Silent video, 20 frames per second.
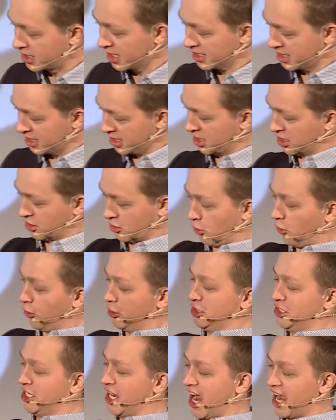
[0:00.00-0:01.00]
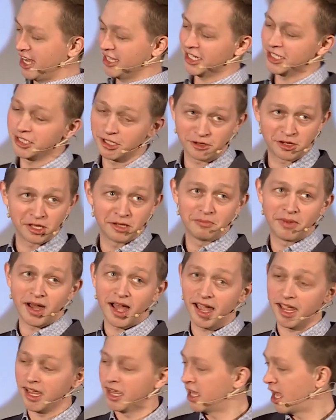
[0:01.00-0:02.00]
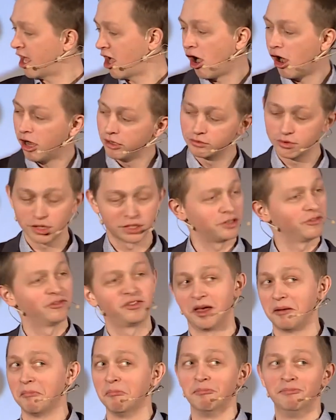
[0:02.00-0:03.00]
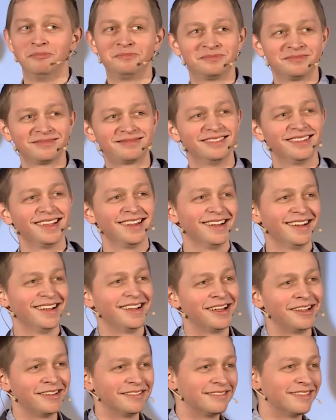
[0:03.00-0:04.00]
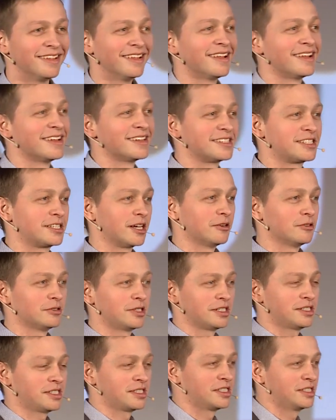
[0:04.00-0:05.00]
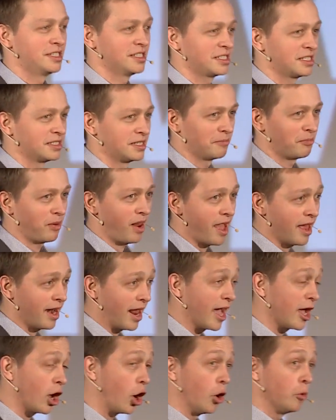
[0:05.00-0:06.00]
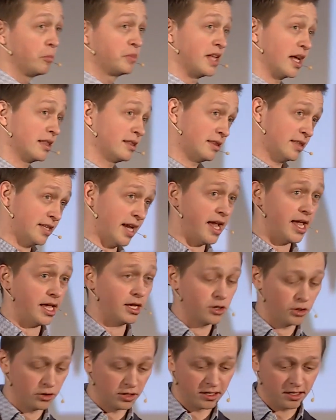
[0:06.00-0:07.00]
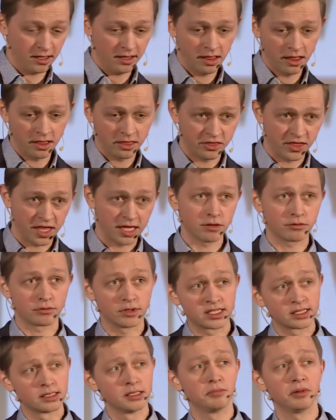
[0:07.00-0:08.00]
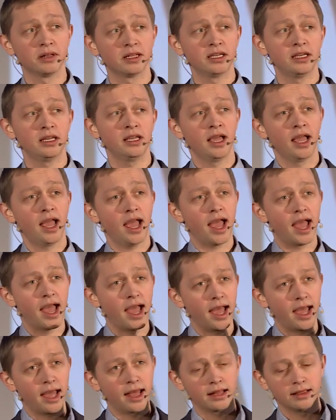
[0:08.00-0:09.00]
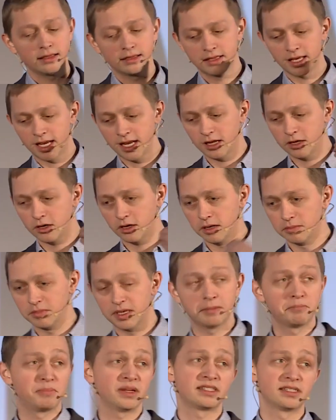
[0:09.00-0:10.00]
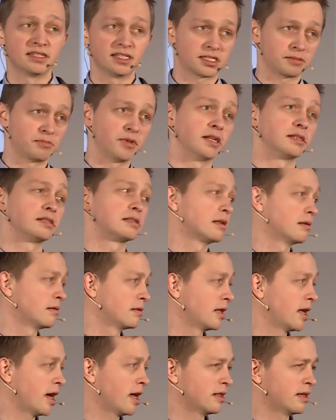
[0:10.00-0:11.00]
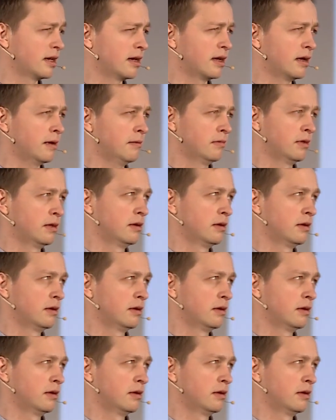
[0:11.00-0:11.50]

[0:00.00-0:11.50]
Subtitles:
this is container, you can buy 100 of them. So this is the plan. I hope that they're gonna think reasonably and they're gonna be a businessman, not a